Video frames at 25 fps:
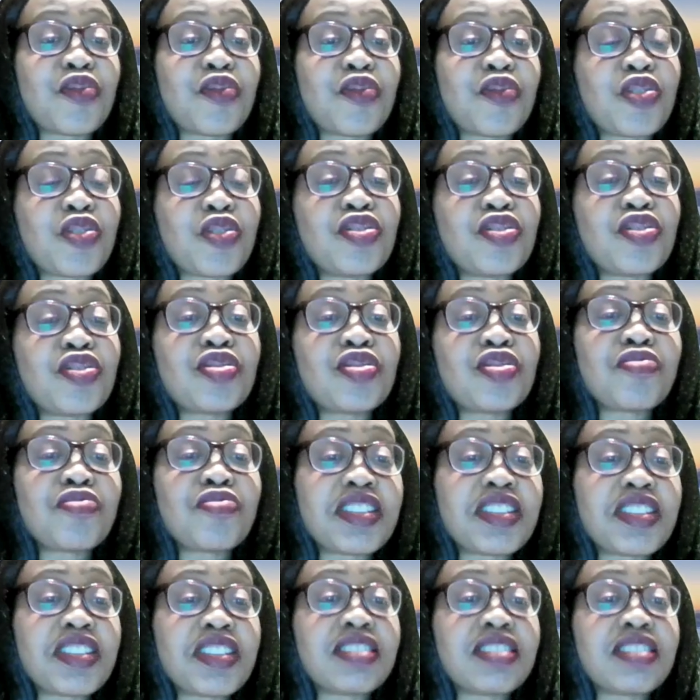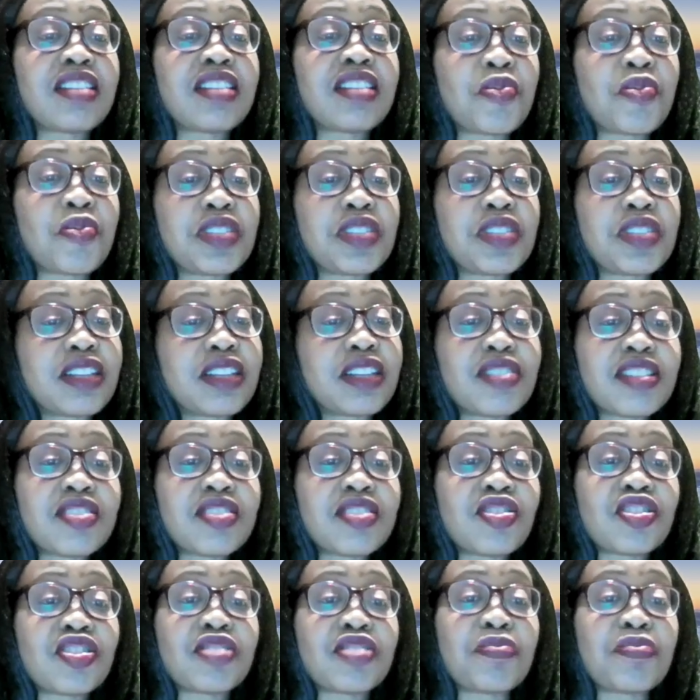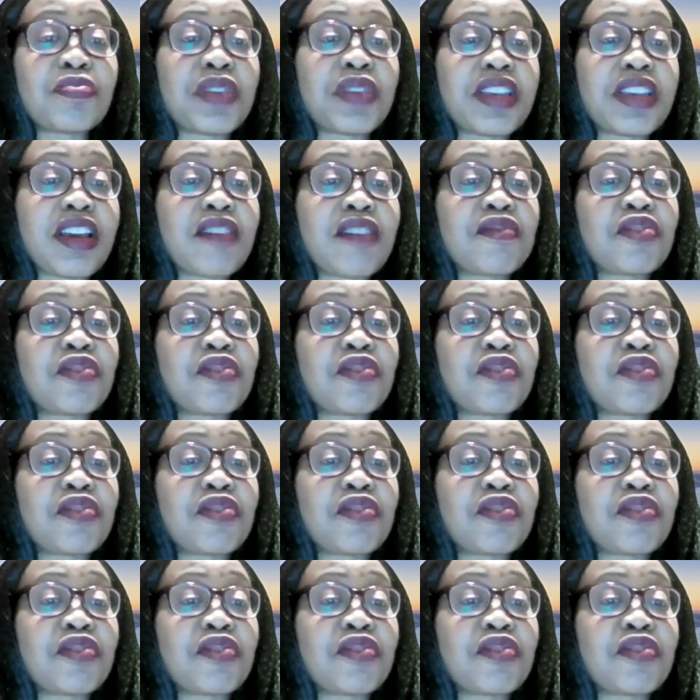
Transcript: for you to register with another GP